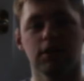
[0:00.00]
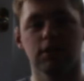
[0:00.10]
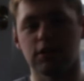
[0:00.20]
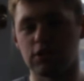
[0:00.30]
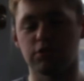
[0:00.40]

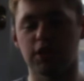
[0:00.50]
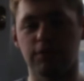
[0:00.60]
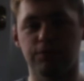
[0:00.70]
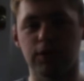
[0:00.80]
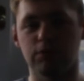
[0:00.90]
You know,
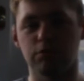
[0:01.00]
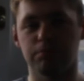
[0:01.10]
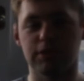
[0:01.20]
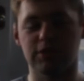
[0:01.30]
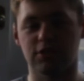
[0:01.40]
that thing
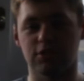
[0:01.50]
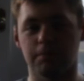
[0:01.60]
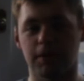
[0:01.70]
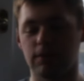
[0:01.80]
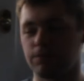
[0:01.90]
won't be such a
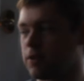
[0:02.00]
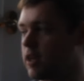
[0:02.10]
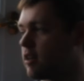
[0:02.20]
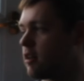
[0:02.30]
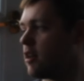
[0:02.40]
bad
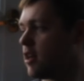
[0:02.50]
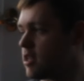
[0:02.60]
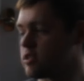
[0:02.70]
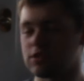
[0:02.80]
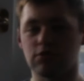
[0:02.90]
thing,
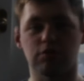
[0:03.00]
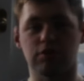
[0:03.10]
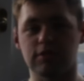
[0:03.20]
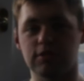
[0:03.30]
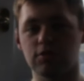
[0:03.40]
and so on
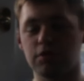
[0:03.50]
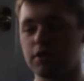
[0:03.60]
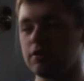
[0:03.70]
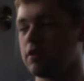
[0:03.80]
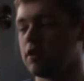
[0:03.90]
and so
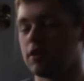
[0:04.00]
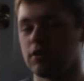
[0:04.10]
on.